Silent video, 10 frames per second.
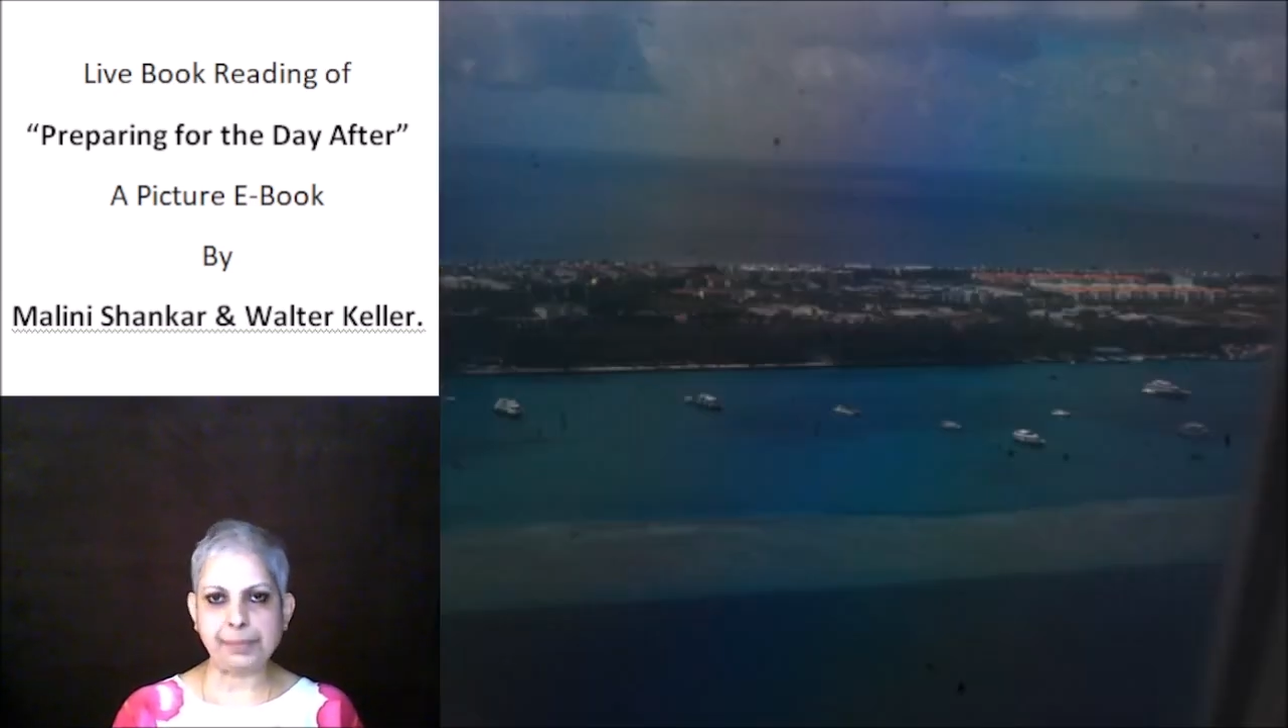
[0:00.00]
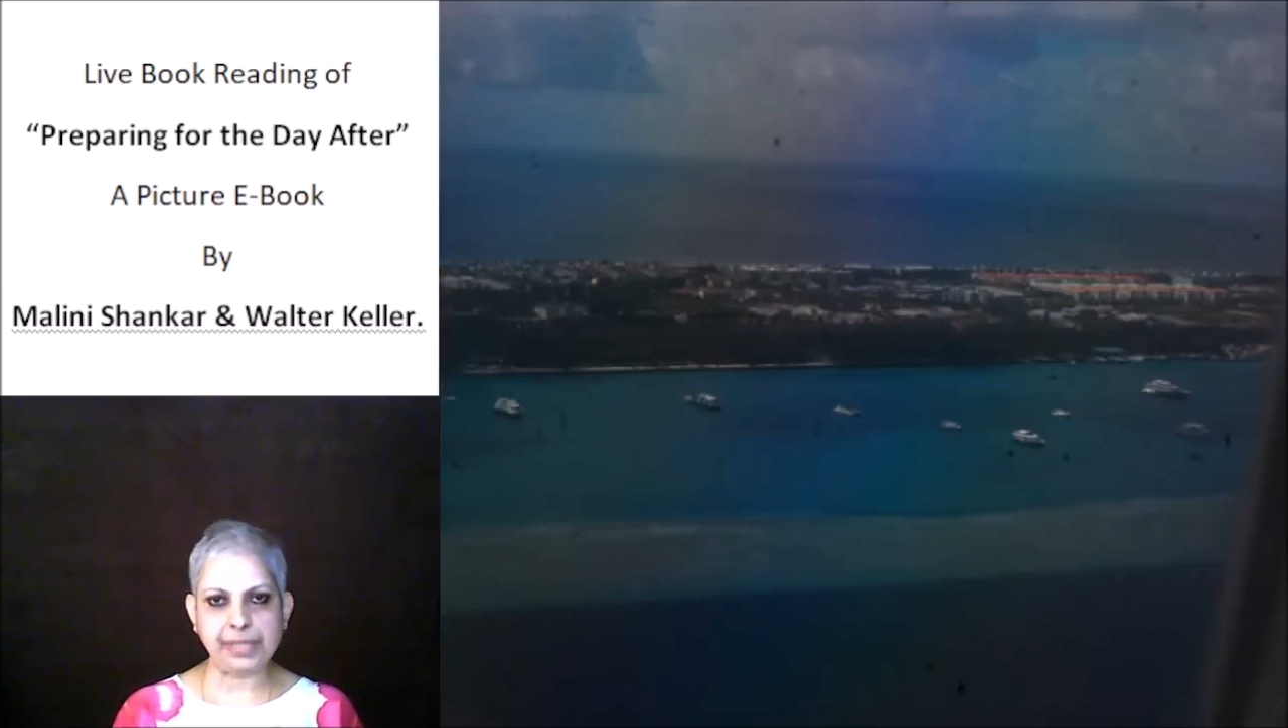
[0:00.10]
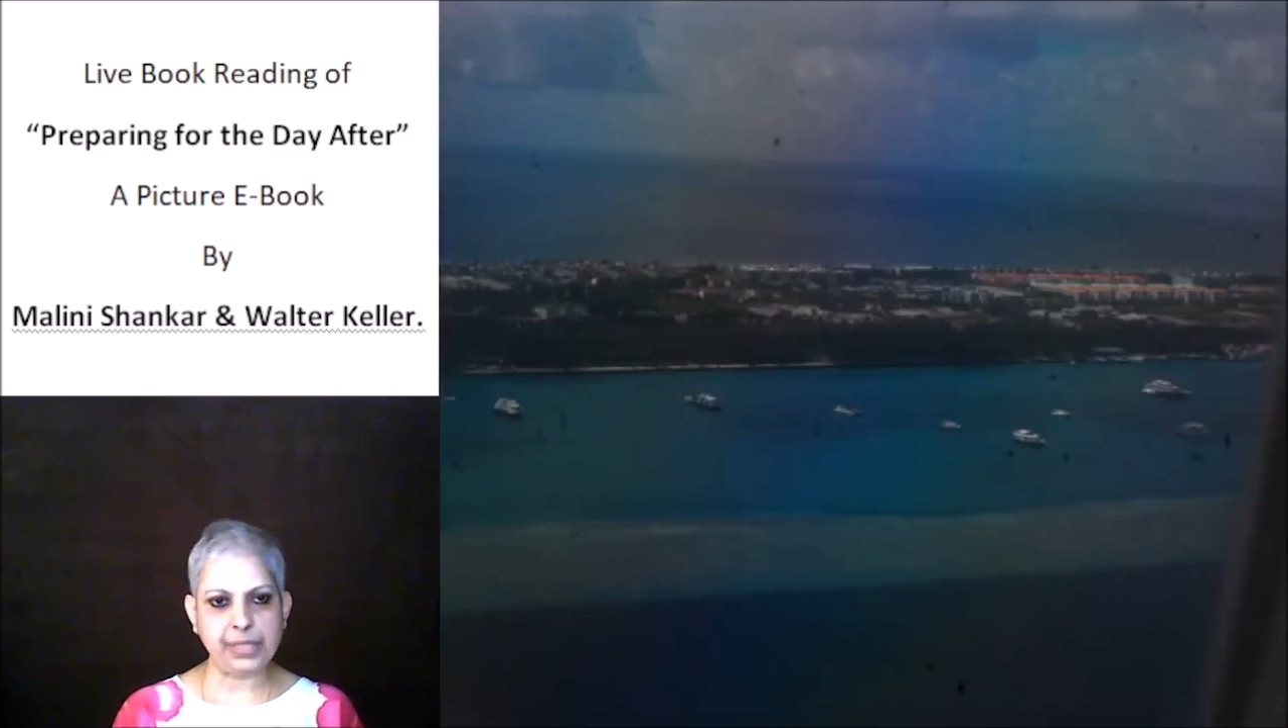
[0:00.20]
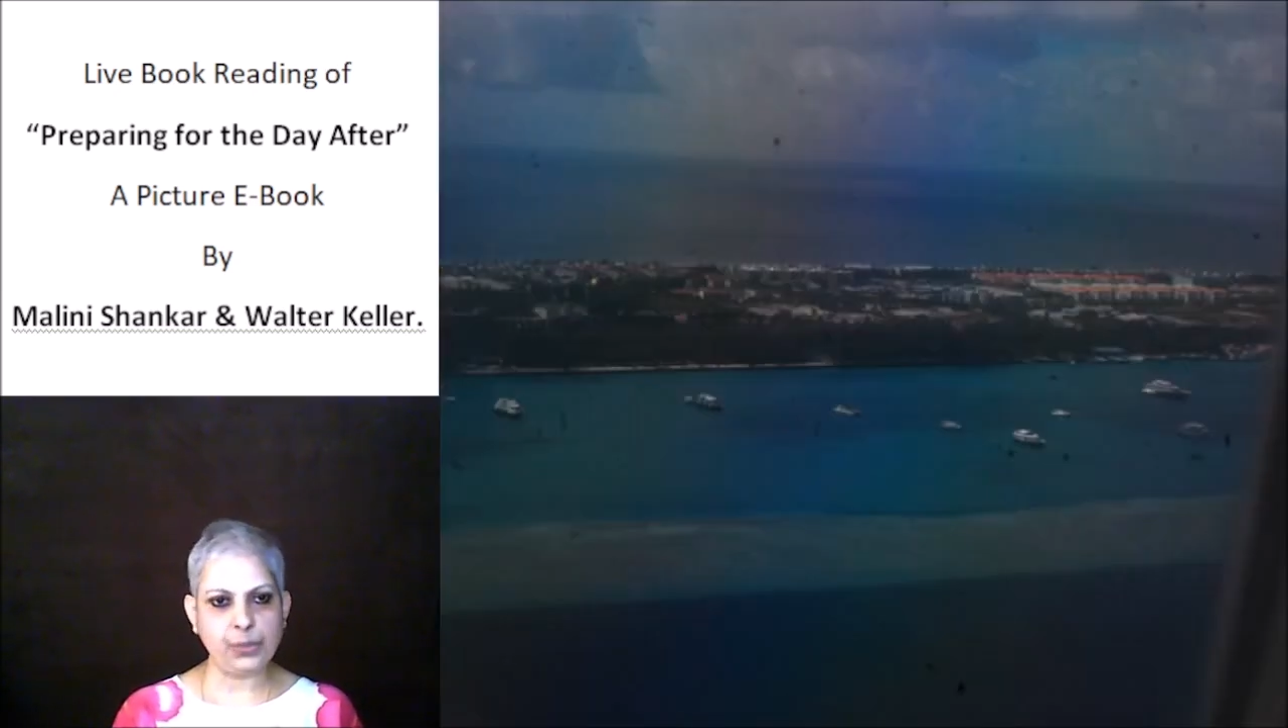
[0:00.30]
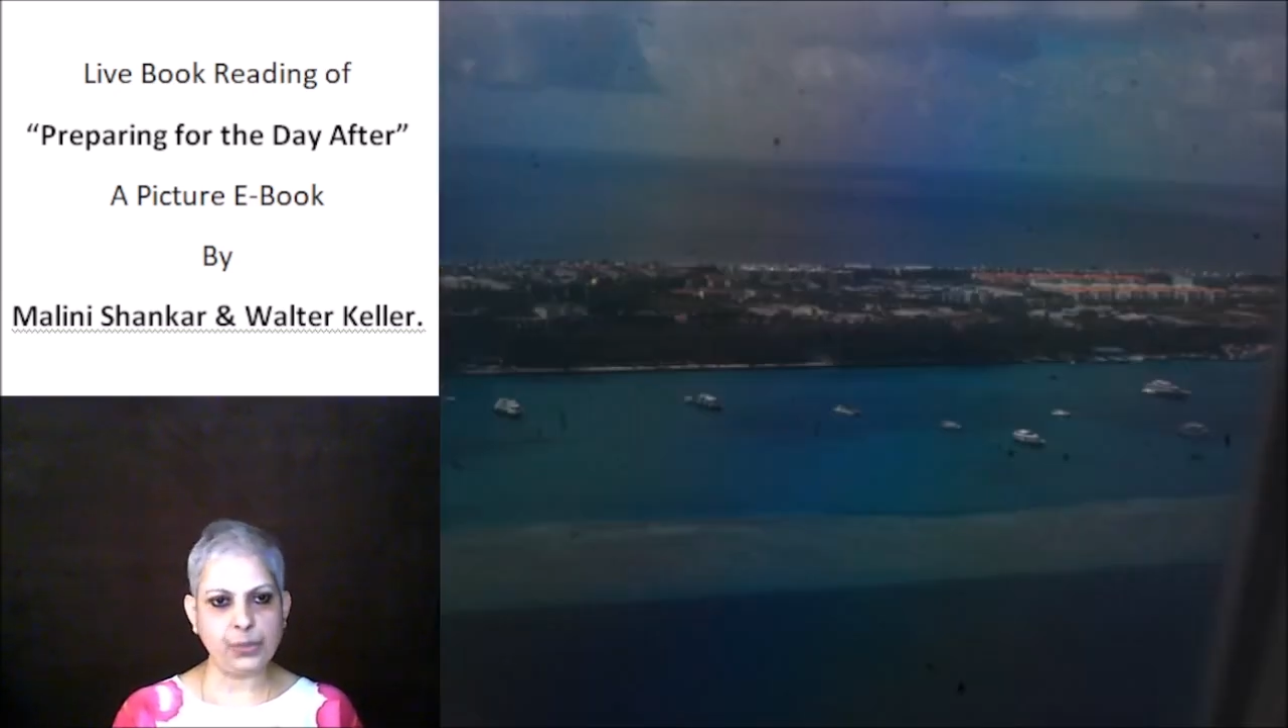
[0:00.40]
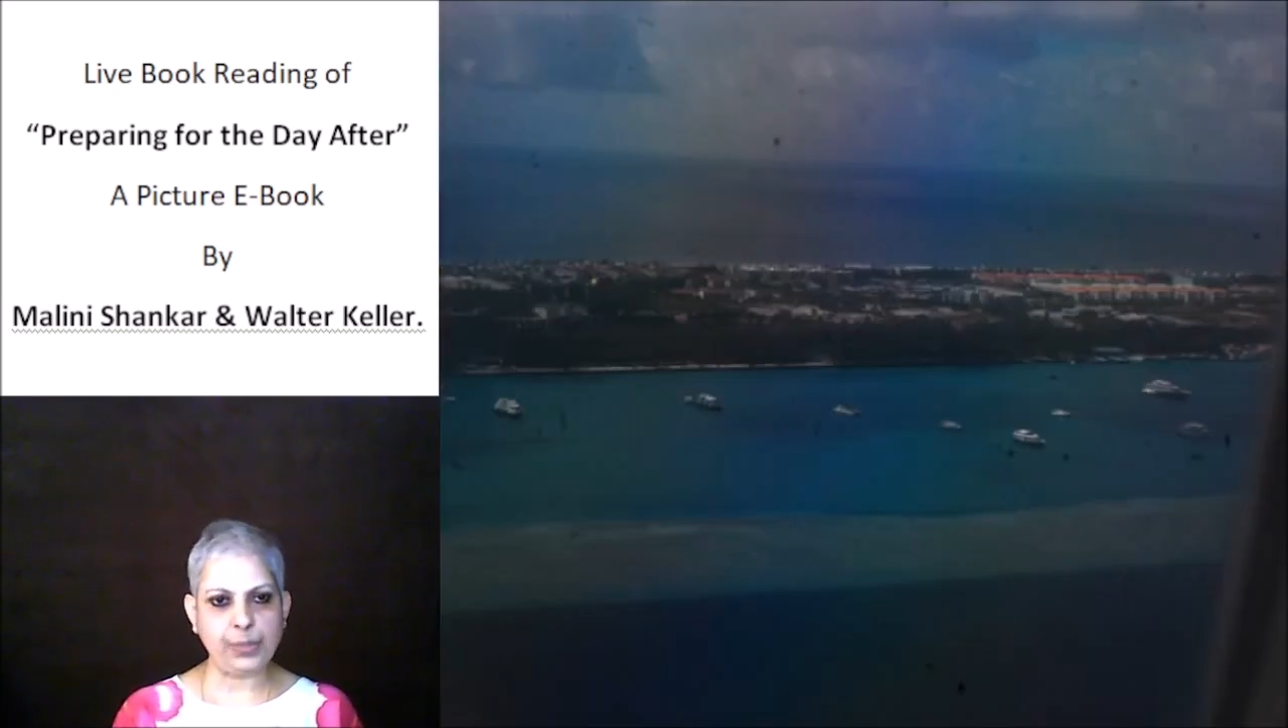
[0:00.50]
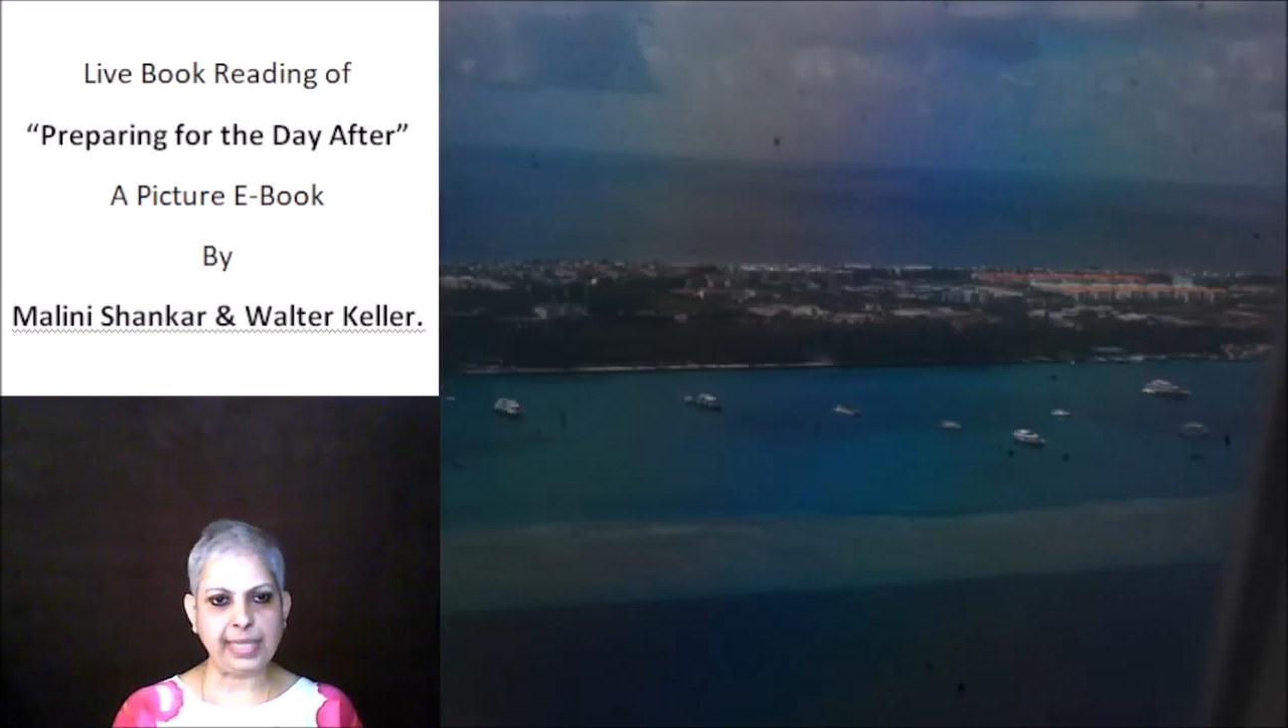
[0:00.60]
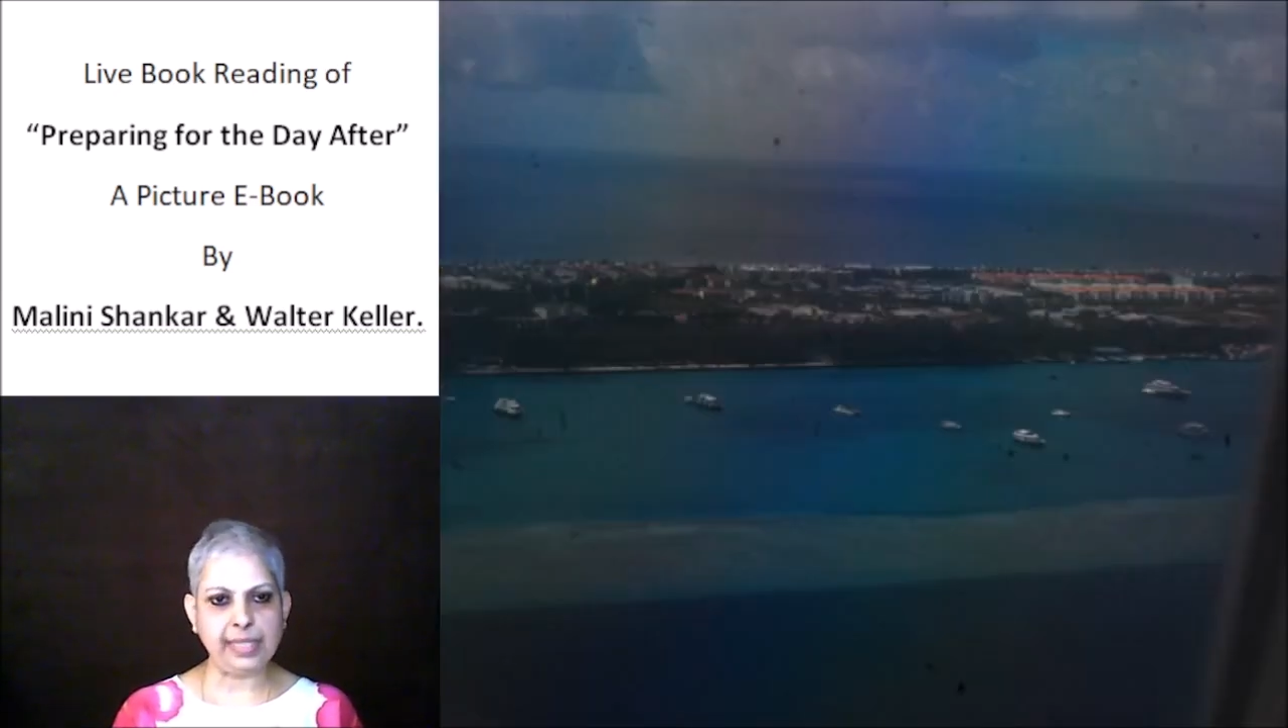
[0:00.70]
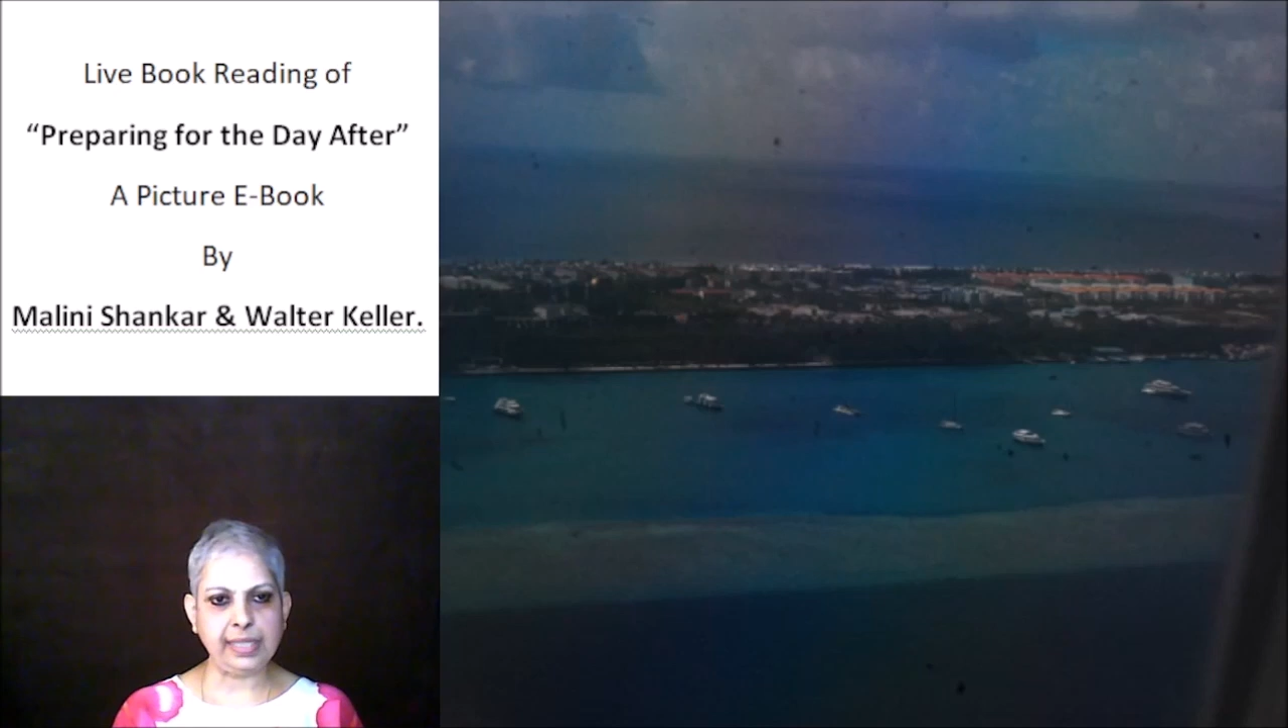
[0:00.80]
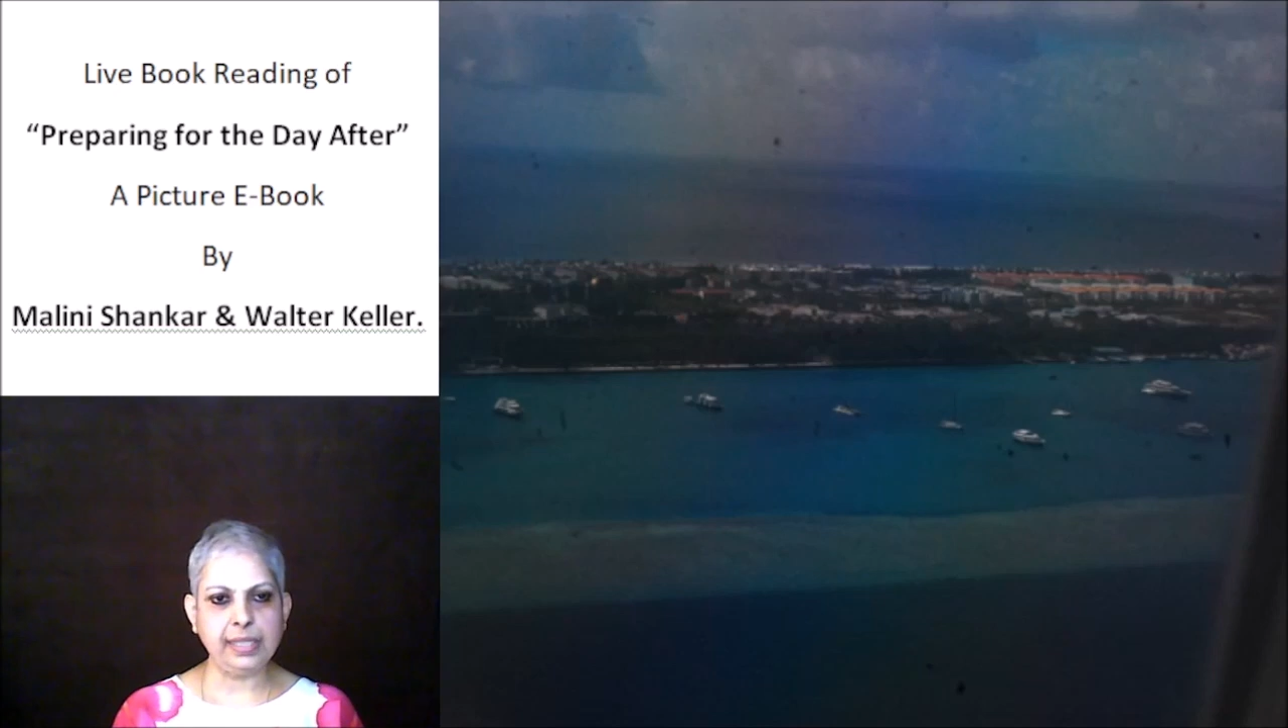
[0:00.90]

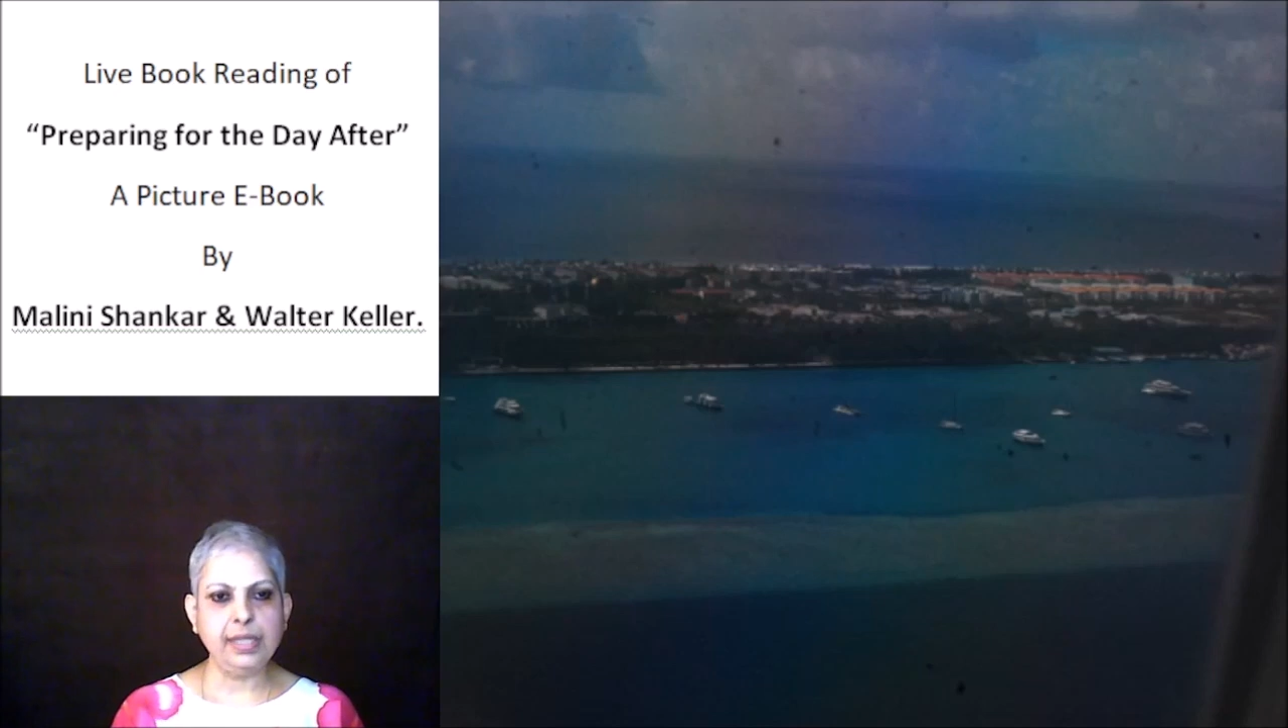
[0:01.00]
earthquake,